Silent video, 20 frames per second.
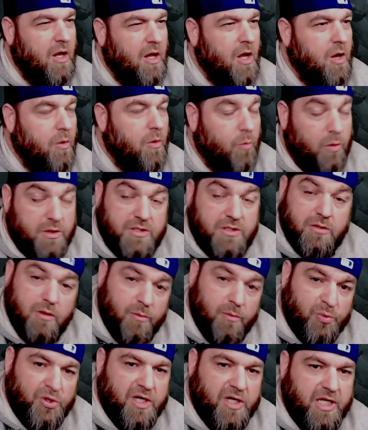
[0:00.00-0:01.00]
we're doing
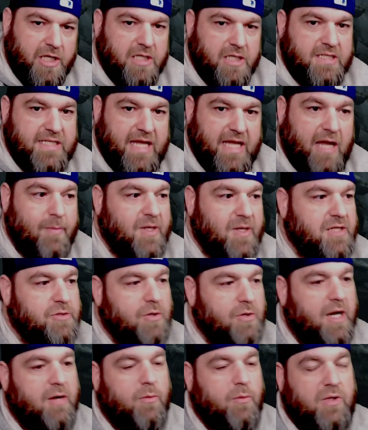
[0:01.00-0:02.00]
pretty good damage,
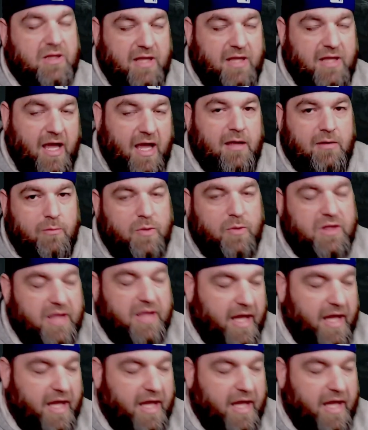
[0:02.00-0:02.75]
right? With that